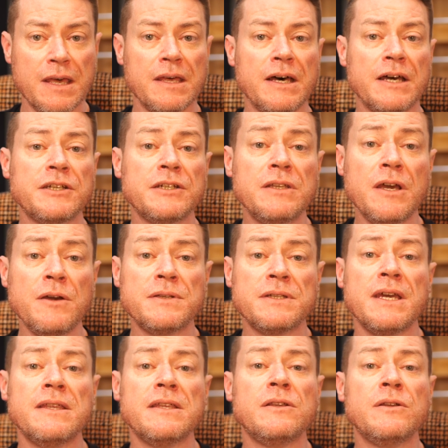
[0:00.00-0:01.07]
I should note
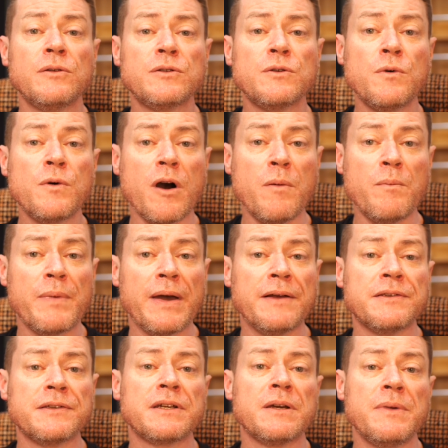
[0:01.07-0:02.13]
here that not all
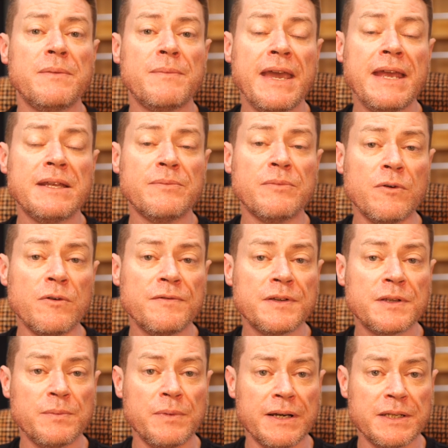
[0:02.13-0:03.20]
compounds can be made
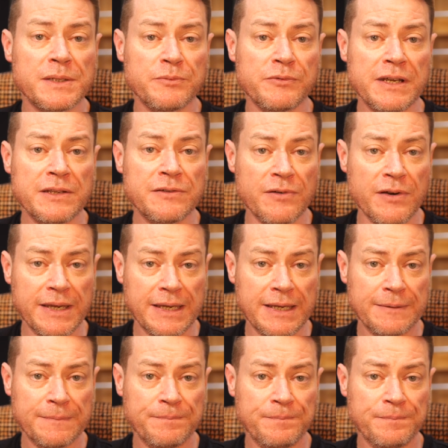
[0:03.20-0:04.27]
amorphous by spray
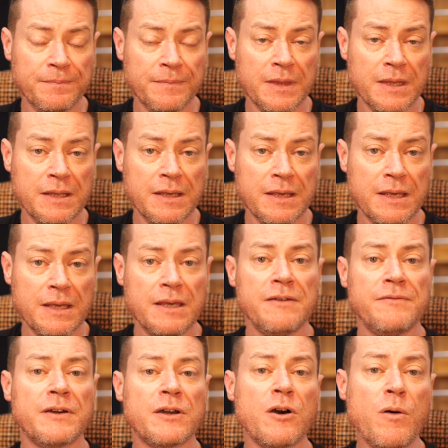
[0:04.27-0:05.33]
drying.
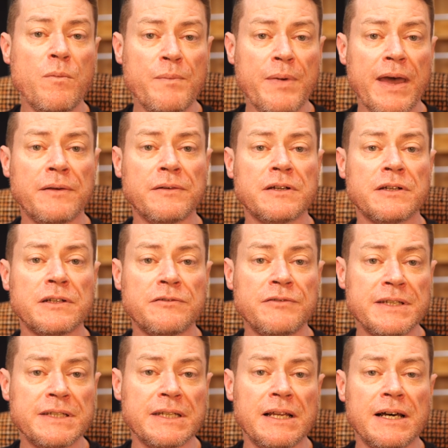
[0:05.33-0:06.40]
If a compound can
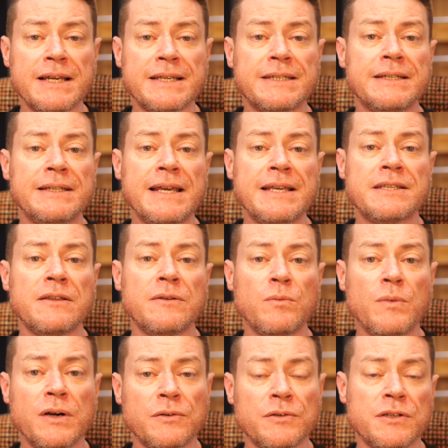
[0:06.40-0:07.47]
crystallize in less than
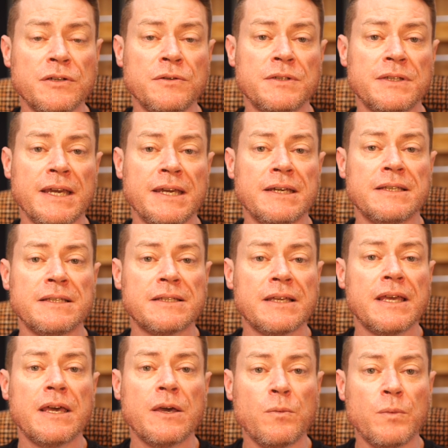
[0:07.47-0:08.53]
1 or 2 seconds,
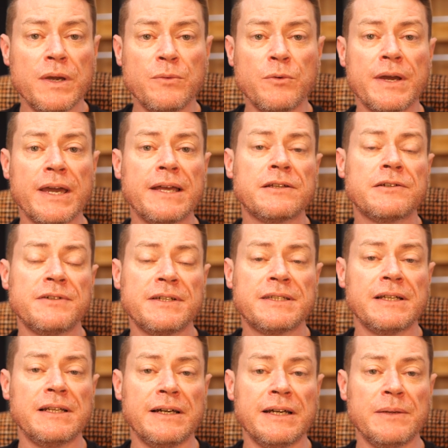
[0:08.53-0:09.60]
we will get
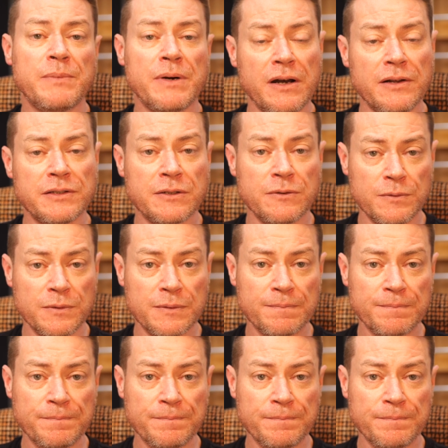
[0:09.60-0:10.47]
crystalline particles.